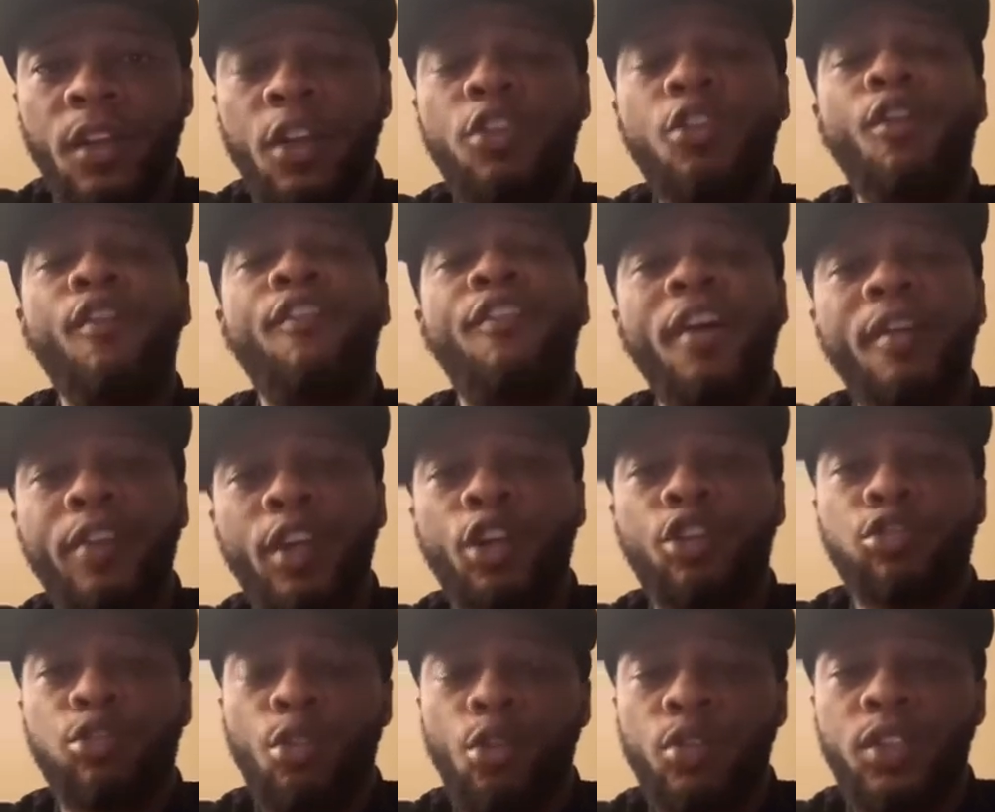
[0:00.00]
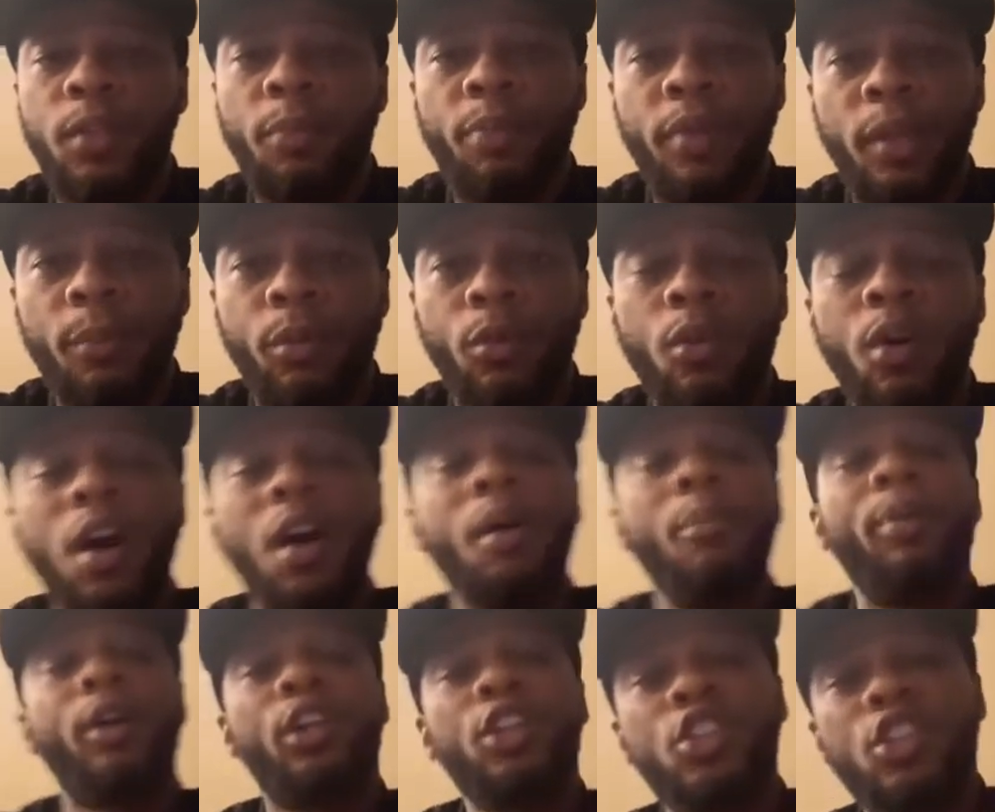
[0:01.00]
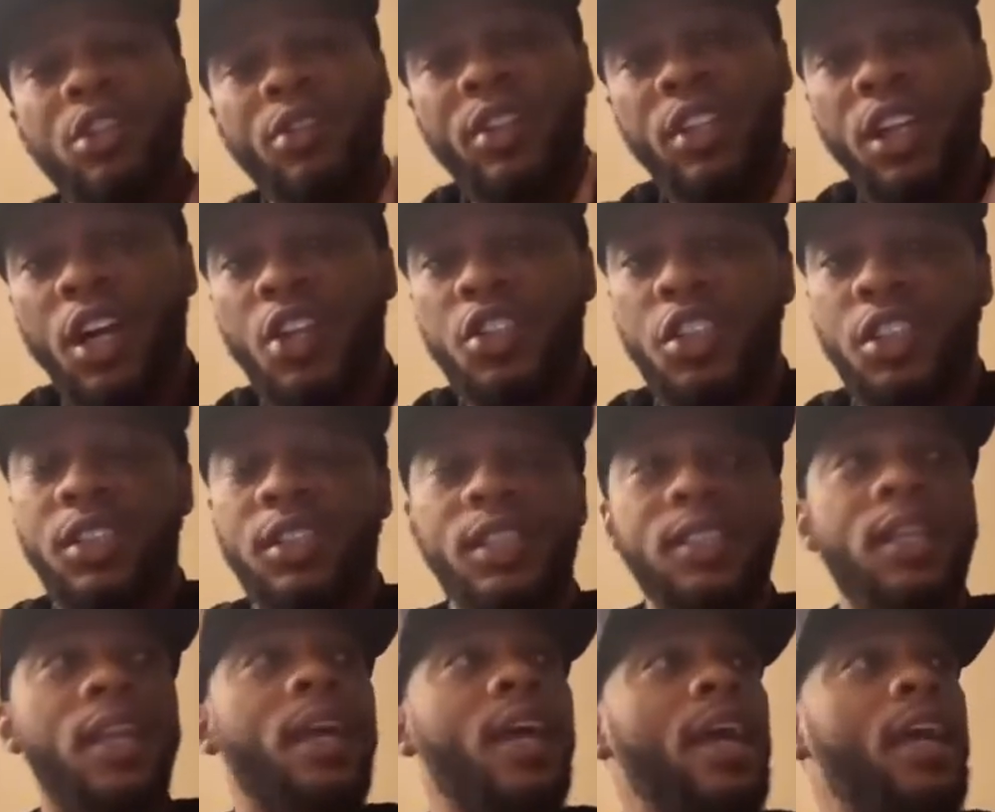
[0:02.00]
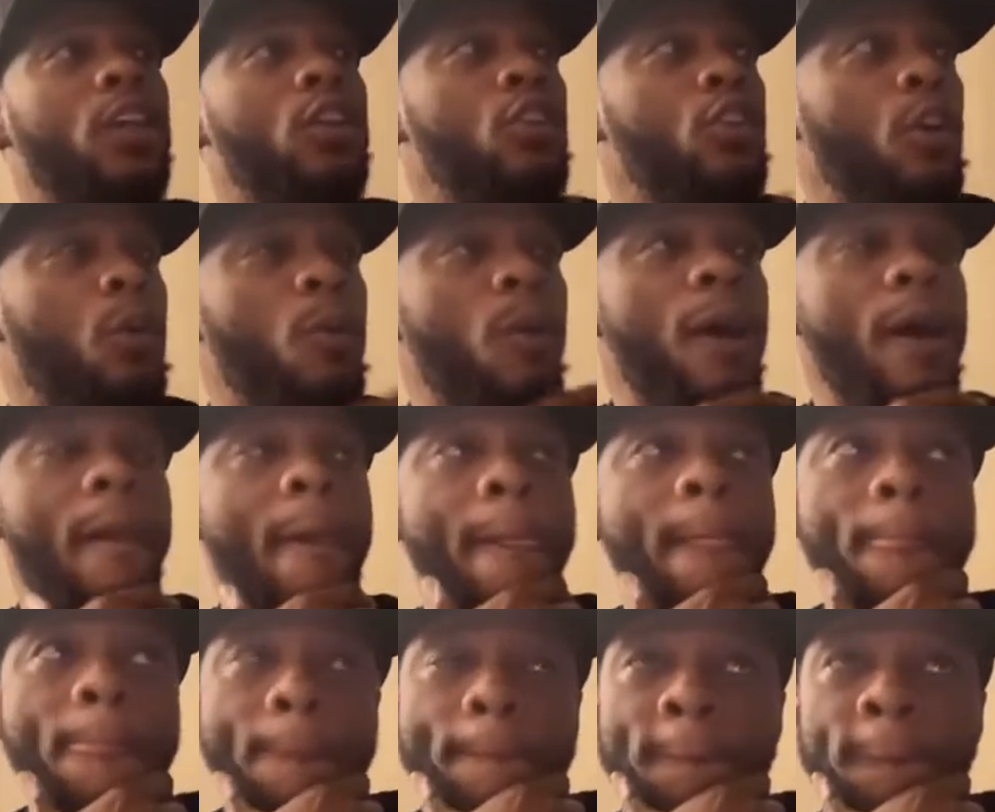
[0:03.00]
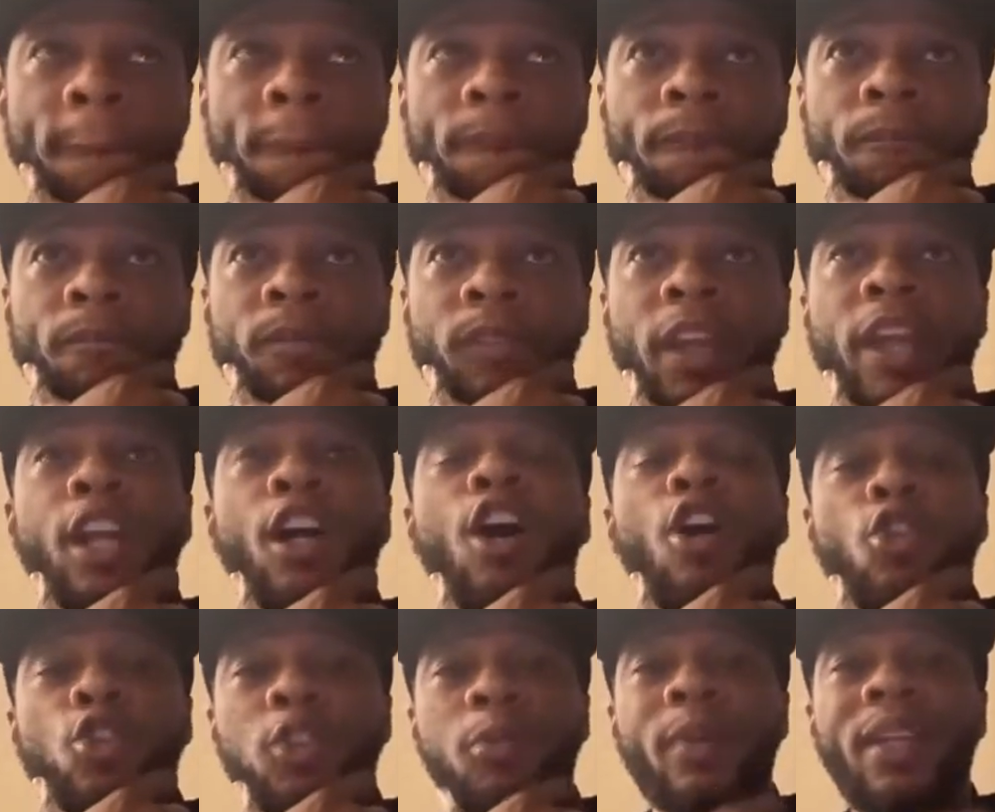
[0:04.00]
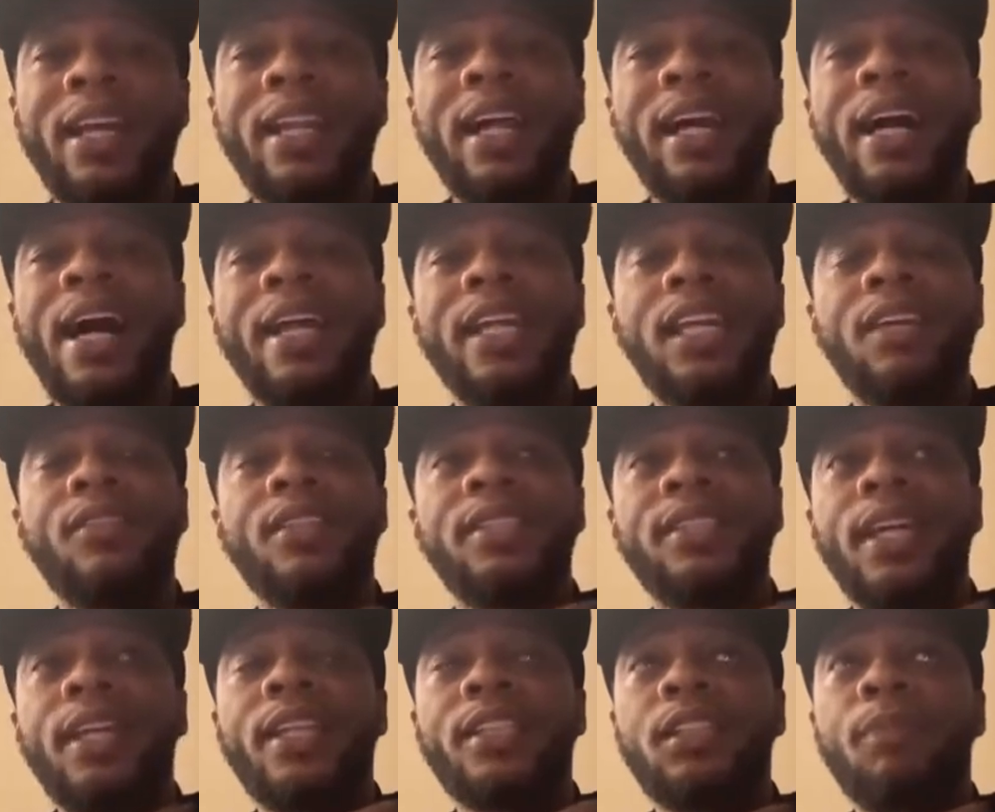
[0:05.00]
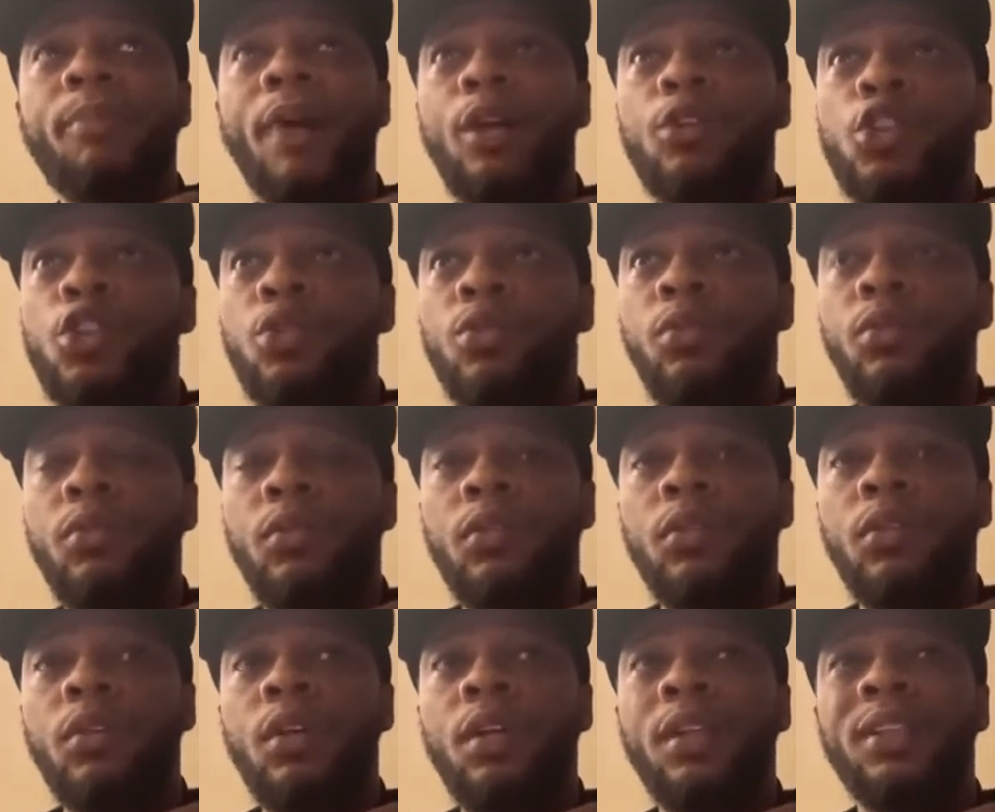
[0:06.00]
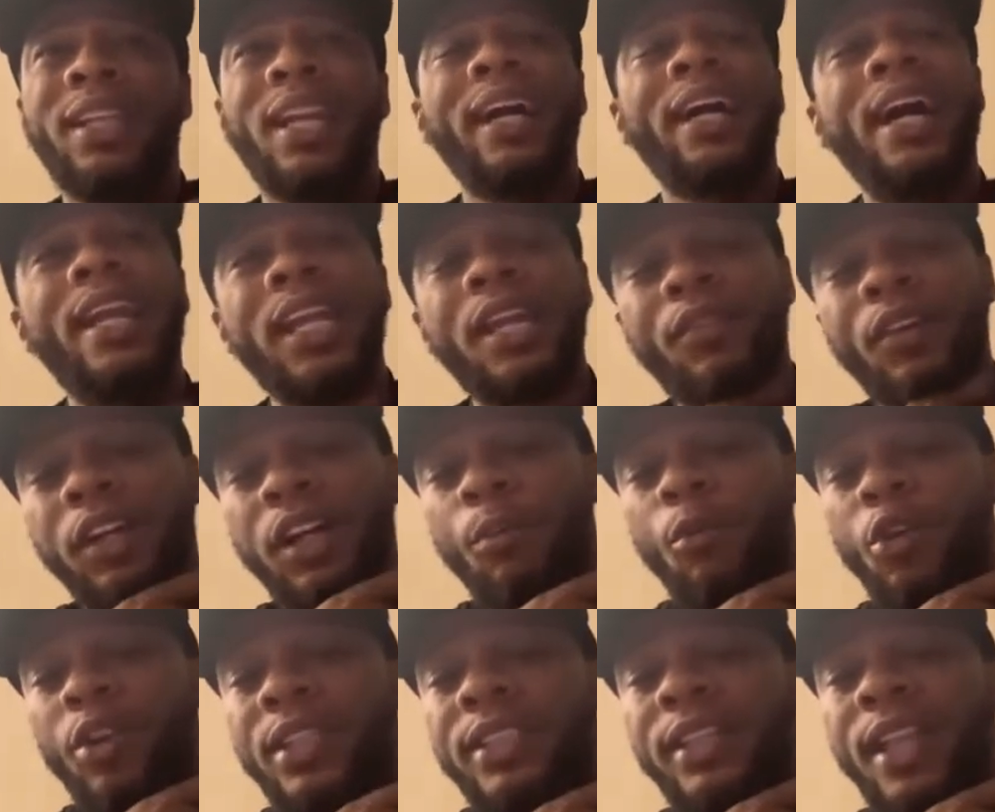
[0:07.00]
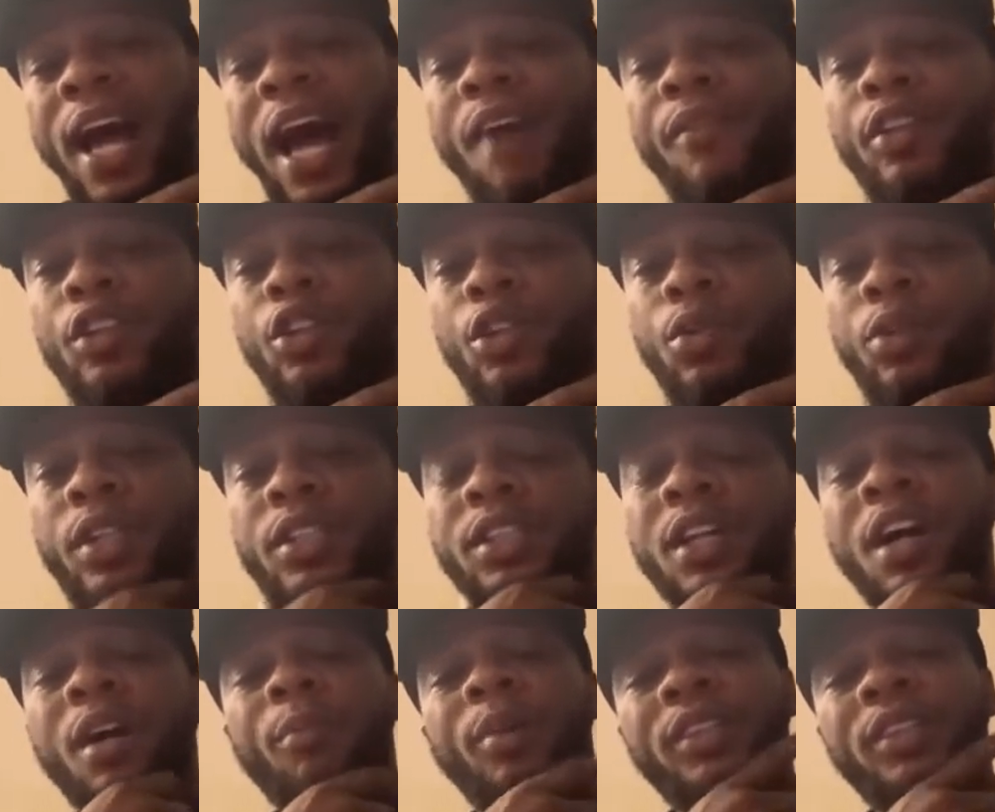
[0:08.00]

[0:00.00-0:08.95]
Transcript: You're very cruel to people because you're a narcissist. And you know what? It hurts me that I gotta even say this about you, that I gotta even come on this live and do this.